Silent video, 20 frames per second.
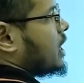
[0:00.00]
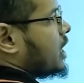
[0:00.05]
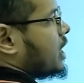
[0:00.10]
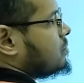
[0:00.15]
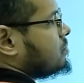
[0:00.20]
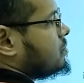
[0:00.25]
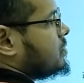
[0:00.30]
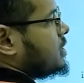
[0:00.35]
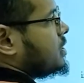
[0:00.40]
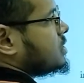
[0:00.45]

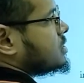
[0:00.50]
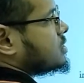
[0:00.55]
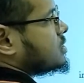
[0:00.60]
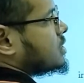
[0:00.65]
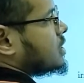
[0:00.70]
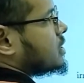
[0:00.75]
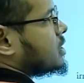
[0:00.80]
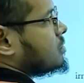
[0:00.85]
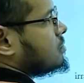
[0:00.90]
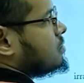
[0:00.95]
and b is
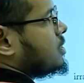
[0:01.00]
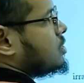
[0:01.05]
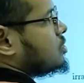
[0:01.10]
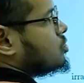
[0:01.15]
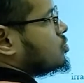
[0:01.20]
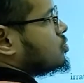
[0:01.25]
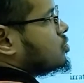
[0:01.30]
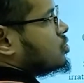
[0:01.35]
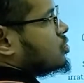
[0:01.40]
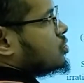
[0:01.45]
nothing but
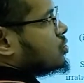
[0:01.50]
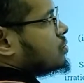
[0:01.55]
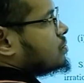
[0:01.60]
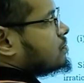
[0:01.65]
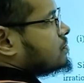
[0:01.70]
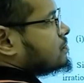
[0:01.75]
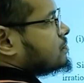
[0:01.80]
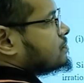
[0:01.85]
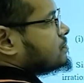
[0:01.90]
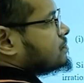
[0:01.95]
root 2.
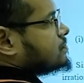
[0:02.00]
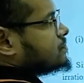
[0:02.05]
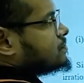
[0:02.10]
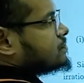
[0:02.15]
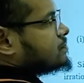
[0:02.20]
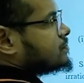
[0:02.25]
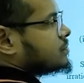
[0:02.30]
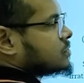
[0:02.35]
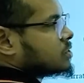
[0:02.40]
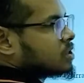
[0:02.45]

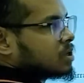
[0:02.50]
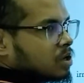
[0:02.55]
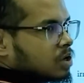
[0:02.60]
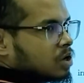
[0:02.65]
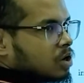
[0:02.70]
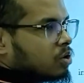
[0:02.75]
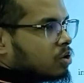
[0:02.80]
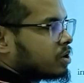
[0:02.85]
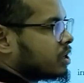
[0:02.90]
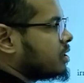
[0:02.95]

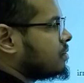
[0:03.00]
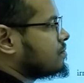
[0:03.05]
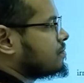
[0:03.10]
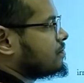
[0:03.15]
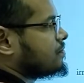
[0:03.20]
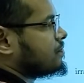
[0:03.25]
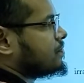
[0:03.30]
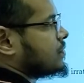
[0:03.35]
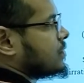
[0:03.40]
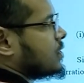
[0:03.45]

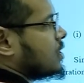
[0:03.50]
Okay,